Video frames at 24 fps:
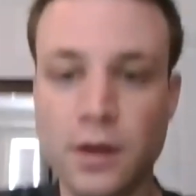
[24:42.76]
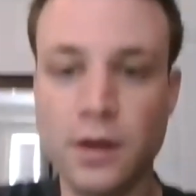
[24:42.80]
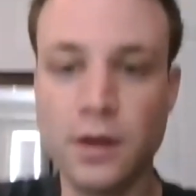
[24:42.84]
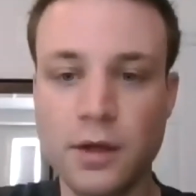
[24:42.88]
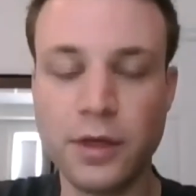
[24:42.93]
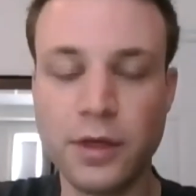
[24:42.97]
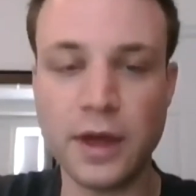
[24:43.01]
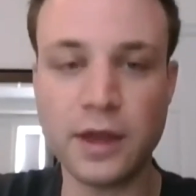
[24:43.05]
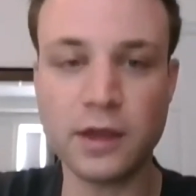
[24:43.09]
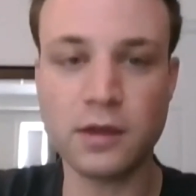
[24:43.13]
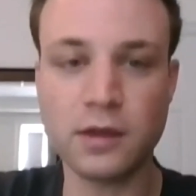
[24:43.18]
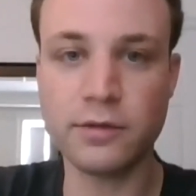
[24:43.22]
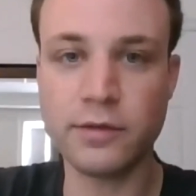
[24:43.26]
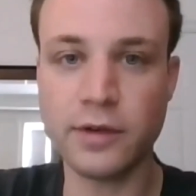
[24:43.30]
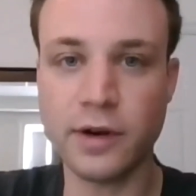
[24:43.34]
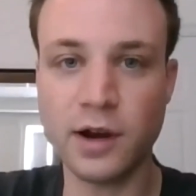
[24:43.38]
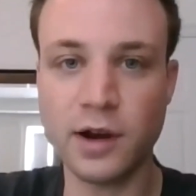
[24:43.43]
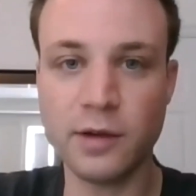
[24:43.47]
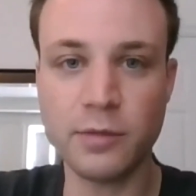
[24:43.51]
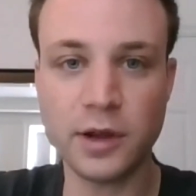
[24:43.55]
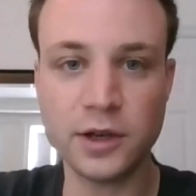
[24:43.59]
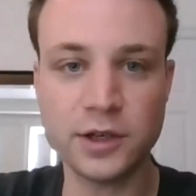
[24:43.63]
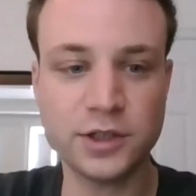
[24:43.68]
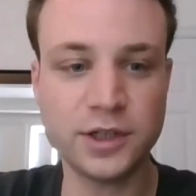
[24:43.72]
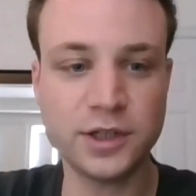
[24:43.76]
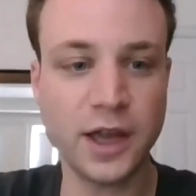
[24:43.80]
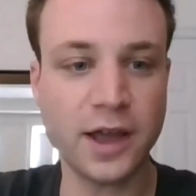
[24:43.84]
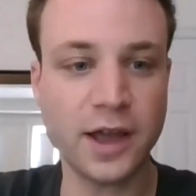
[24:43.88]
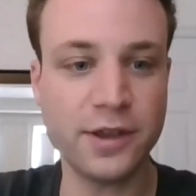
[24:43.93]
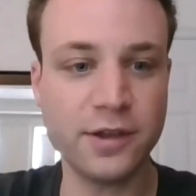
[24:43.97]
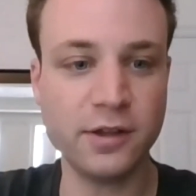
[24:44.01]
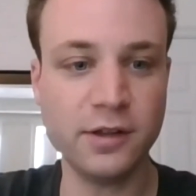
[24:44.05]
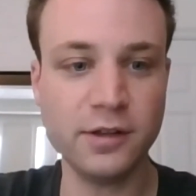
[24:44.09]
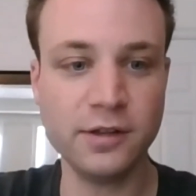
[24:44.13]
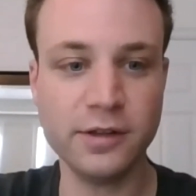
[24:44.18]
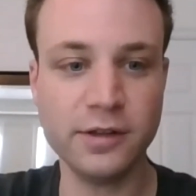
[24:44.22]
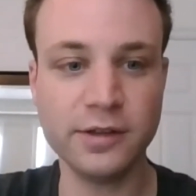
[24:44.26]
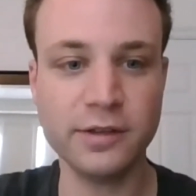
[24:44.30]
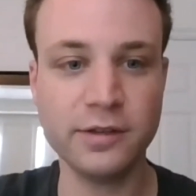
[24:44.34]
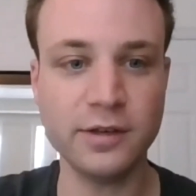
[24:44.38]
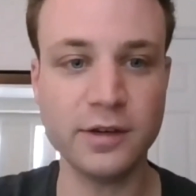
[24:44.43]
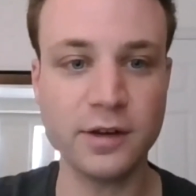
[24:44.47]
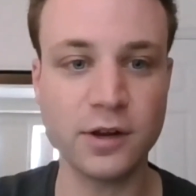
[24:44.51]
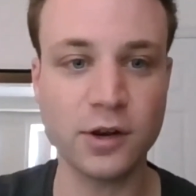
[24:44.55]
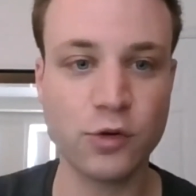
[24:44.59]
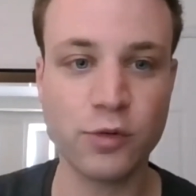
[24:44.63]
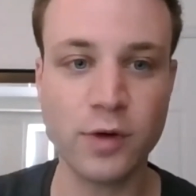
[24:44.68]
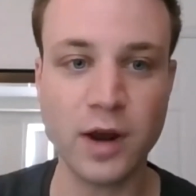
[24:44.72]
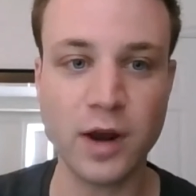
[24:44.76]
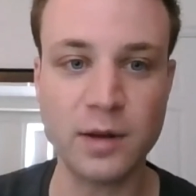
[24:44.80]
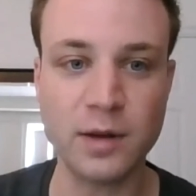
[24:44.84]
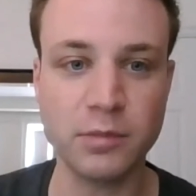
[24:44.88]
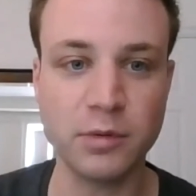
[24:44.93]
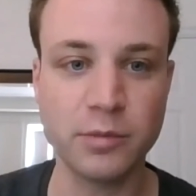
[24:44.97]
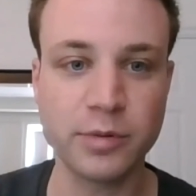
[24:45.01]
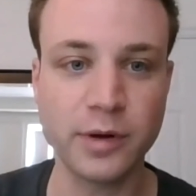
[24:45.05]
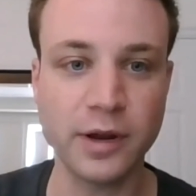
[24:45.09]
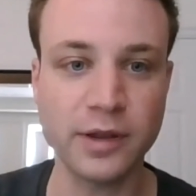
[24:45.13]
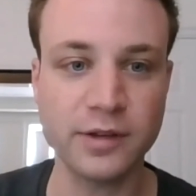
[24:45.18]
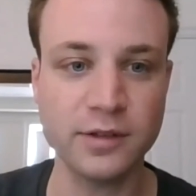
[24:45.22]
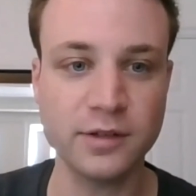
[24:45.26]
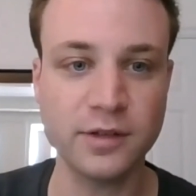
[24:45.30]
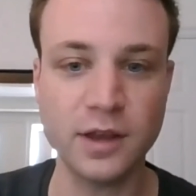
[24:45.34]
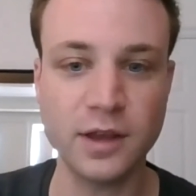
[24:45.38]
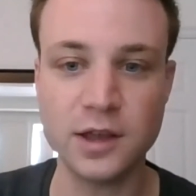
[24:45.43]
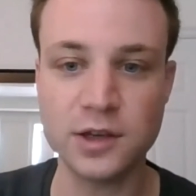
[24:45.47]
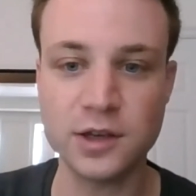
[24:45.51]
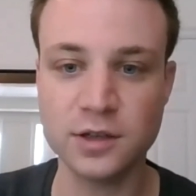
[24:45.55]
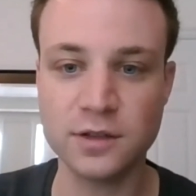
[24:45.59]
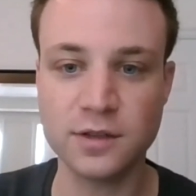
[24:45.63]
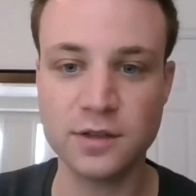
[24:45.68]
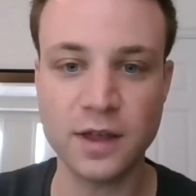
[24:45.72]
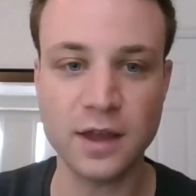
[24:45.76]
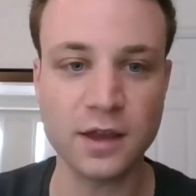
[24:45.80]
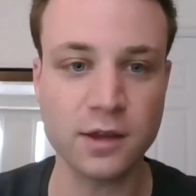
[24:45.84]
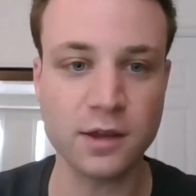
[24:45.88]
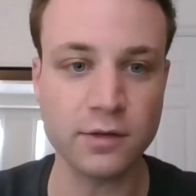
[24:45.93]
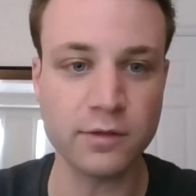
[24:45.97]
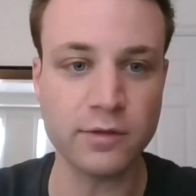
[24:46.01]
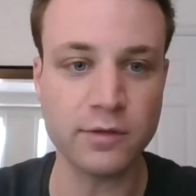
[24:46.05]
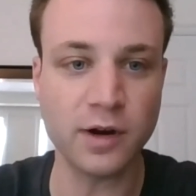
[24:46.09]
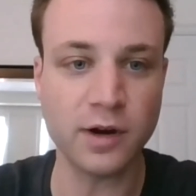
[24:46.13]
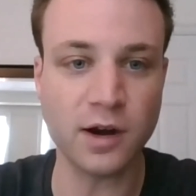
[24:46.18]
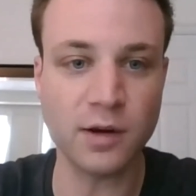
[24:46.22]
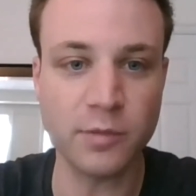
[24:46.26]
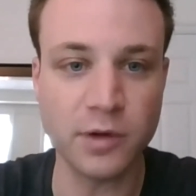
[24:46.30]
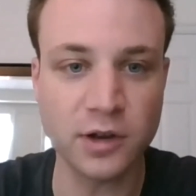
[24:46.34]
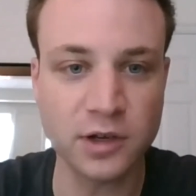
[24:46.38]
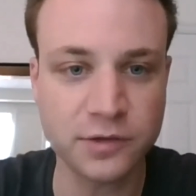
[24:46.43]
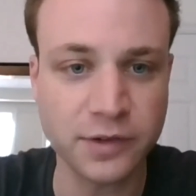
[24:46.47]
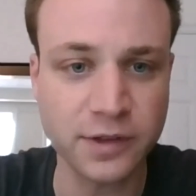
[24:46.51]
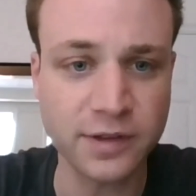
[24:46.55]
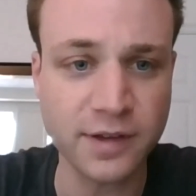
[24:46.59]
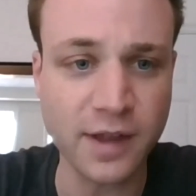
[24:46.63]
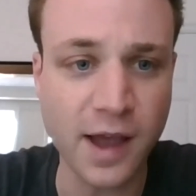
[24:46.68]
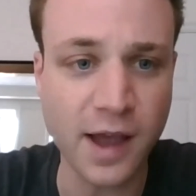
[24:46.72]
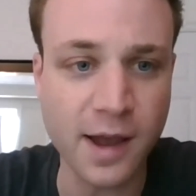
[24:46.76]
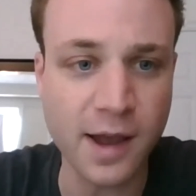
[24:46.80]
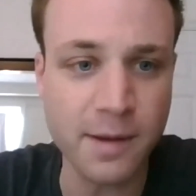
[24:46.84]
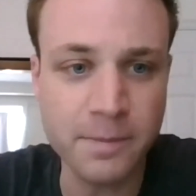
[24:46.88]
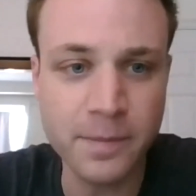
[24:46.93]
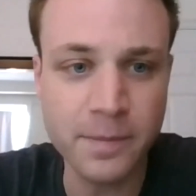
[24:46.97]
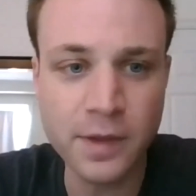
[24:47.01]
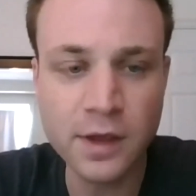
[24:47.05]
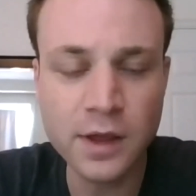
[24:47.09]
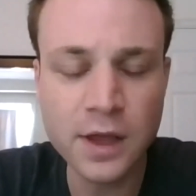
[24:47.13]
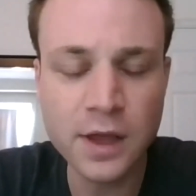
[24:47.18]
Thank you very much, Daniel. It's an incredible presentation. Thank you very much for the time.